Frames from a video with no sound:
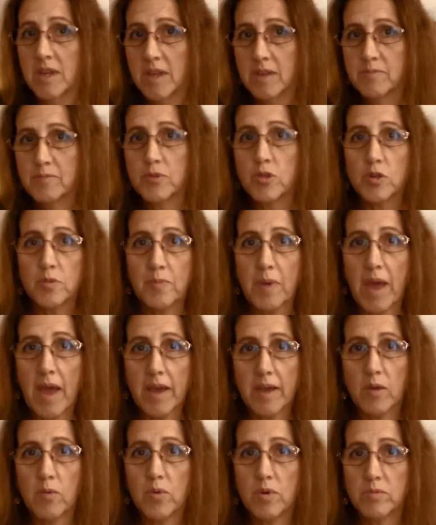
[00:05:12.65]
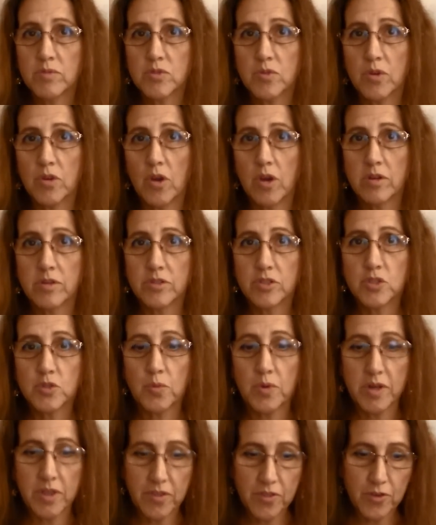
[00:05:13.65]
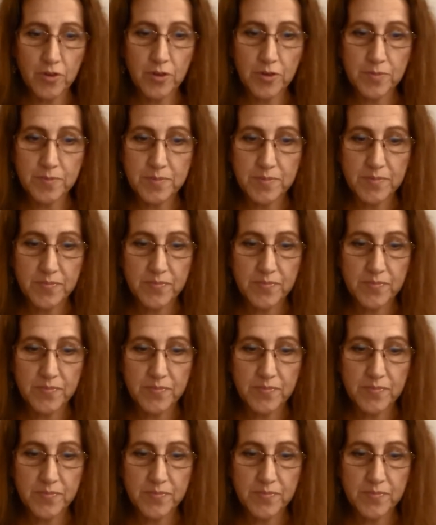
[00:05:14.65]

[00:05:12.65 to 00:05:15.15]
and look back at what was going on on the 23rd.